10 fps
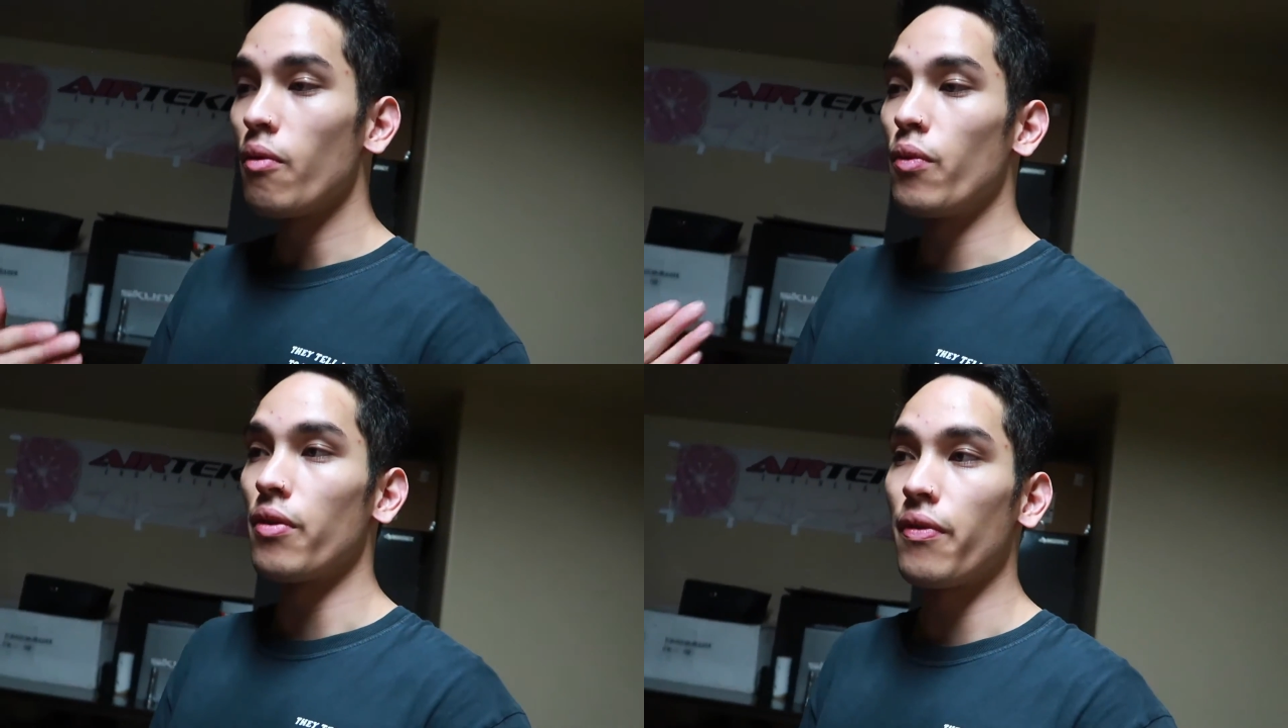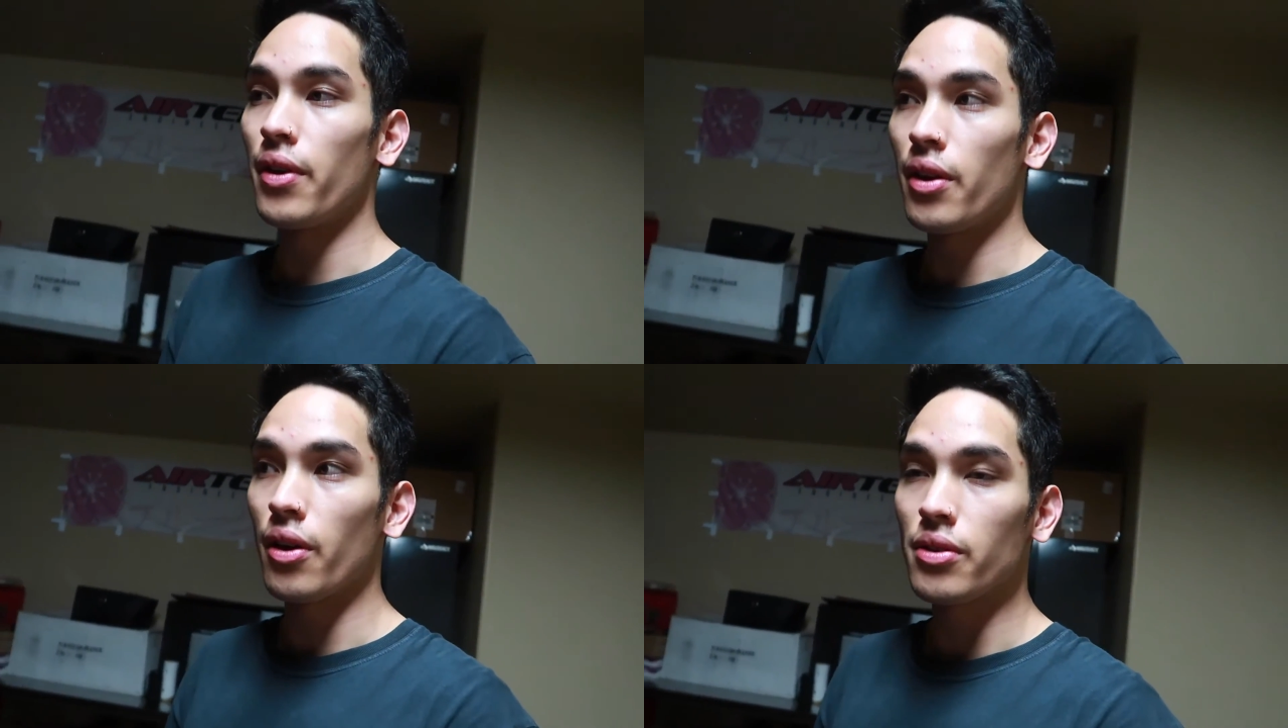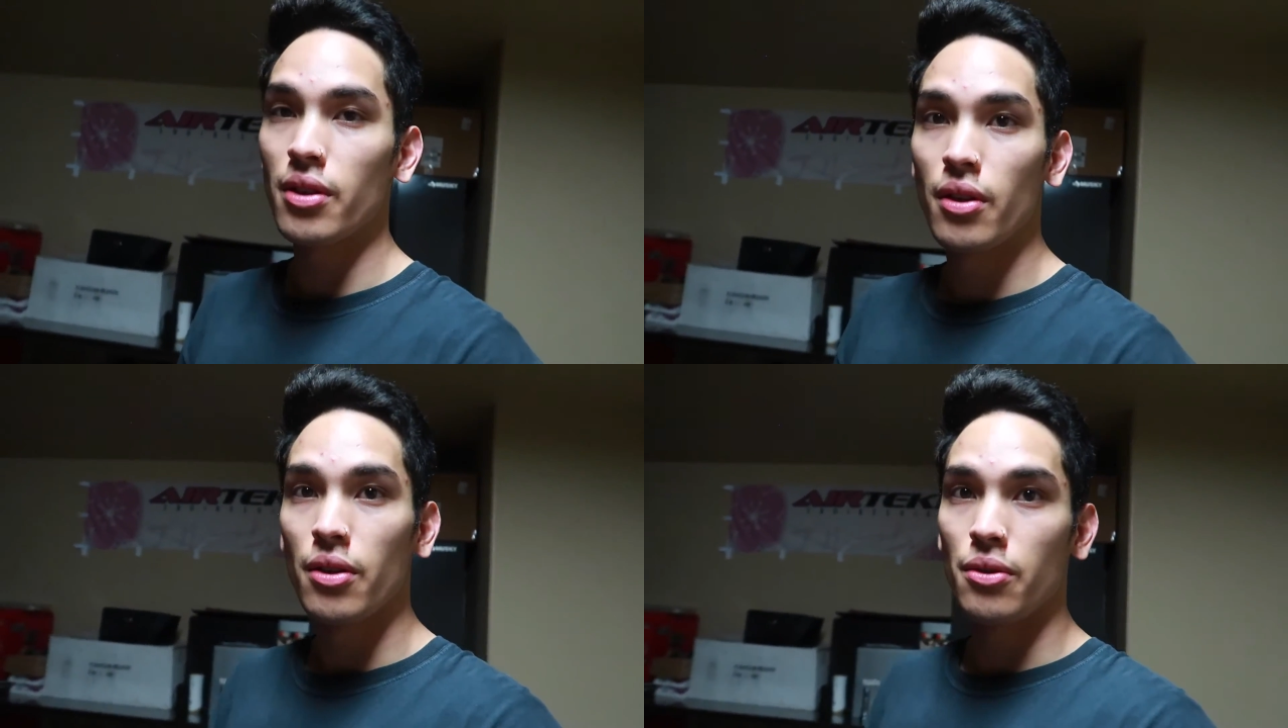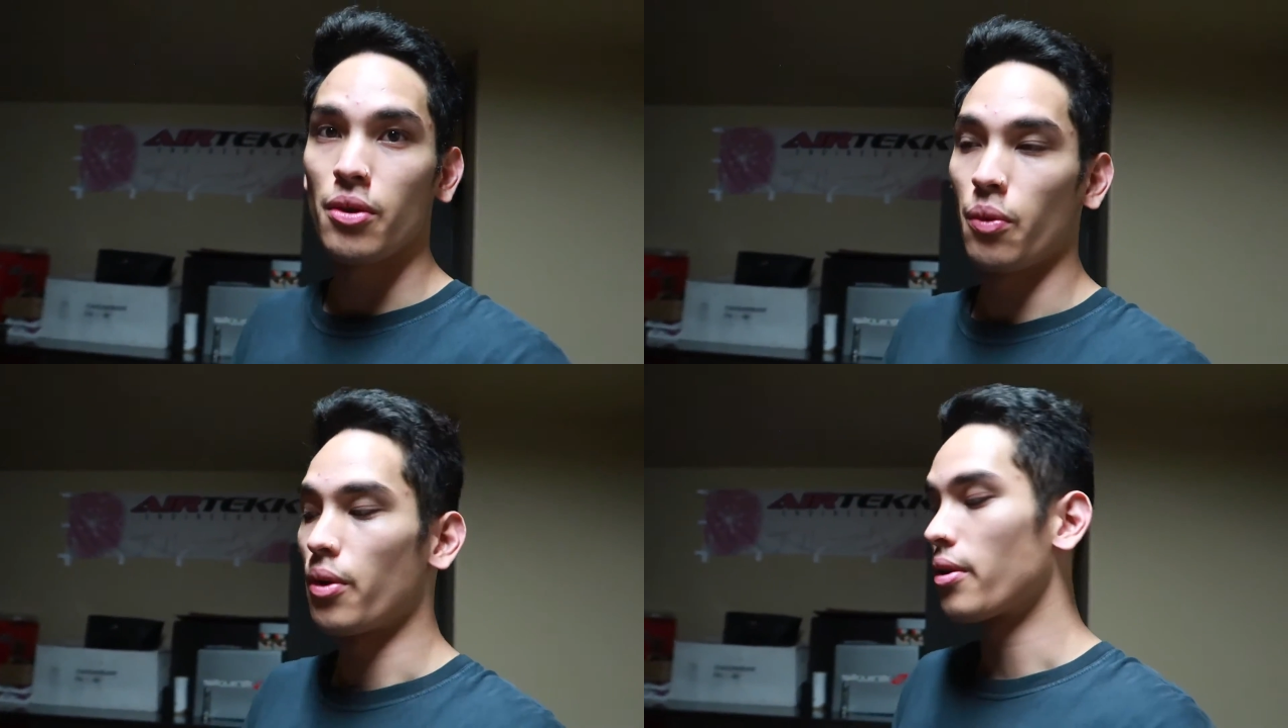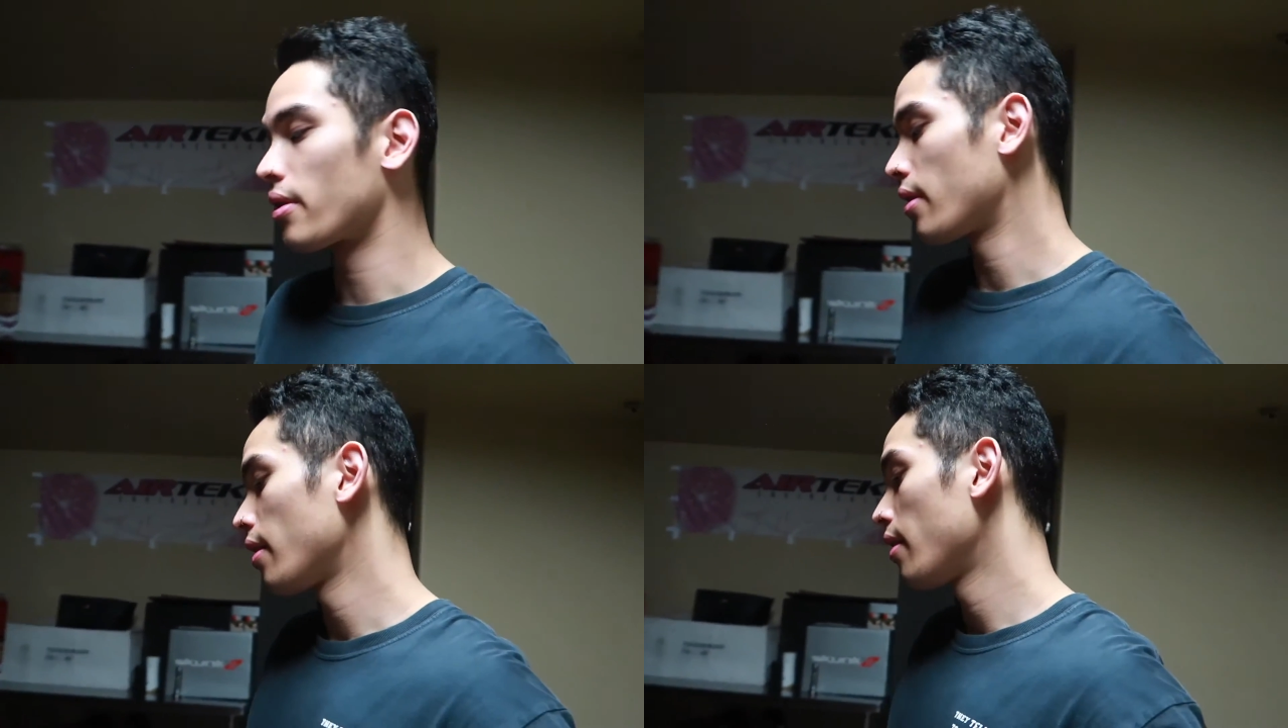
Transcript: with videos due to work.